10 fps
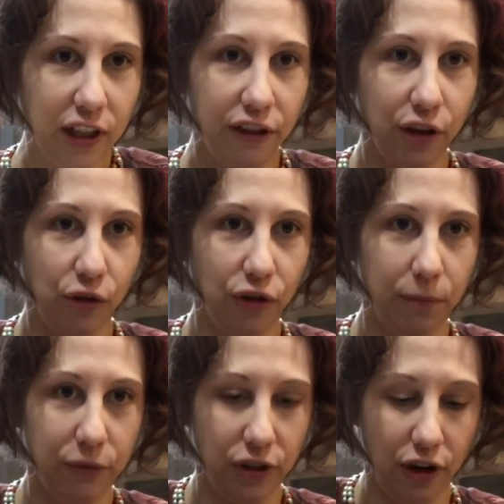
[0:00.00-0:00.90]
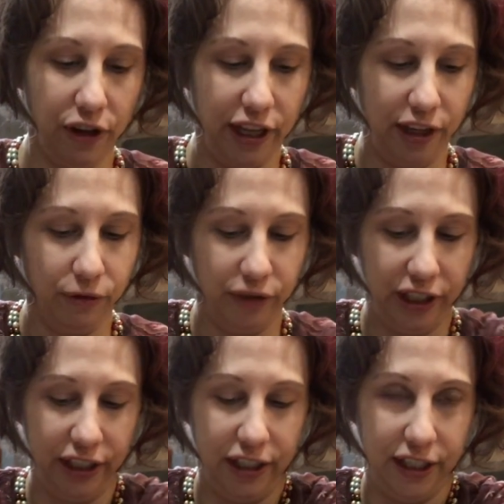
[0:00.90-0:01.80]
the crumbs are like
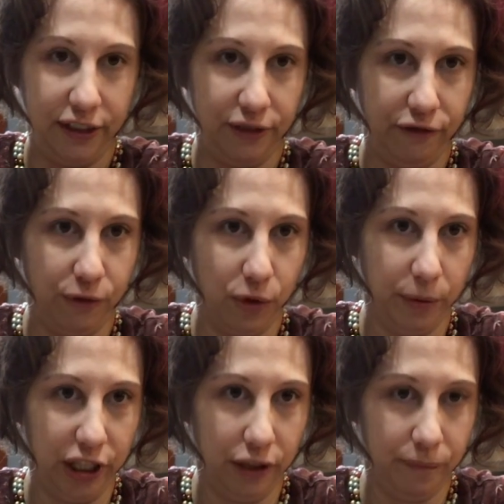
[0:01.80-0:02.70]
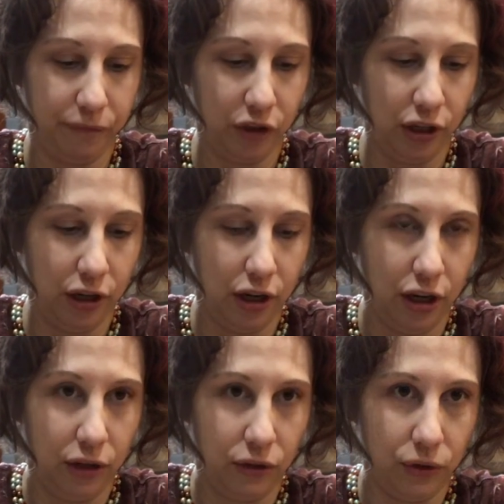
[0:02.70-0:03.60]
really nice and forming.
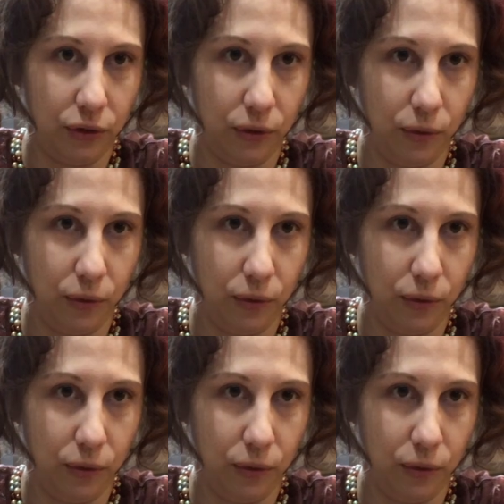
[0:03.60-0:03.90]
So